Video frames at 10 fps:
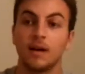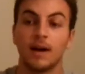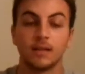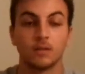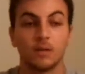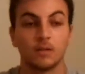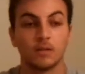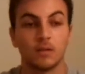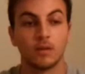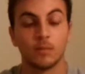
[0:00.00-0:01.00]
I had to go
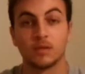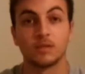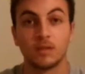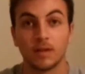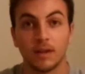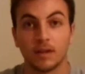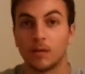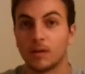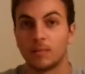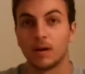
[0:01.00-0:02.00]
into the emergency lane,
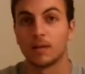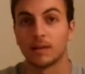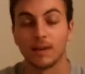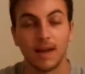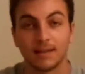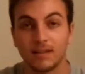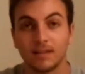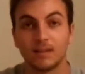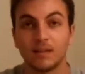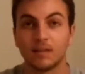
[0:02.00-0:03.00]
going about like
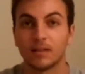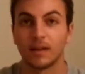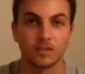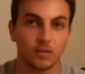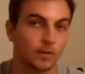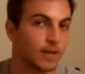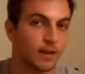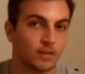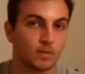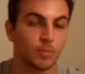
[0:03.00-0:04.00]
90, and like I slowed
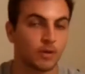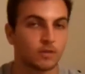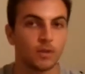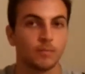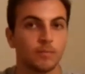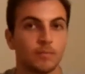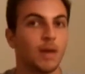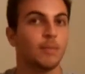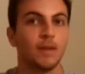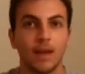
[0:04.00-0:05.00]
down at this point, so I'm
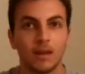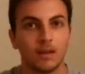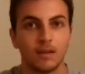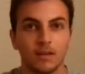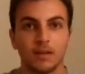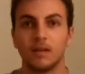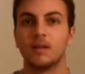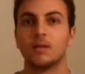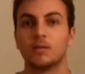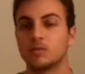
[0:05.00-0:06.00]
maybe 80.
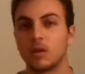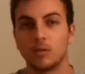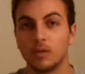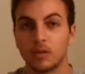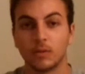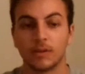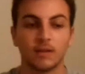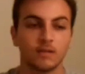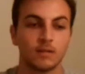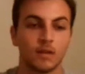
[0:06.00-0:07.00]
It was all really quick.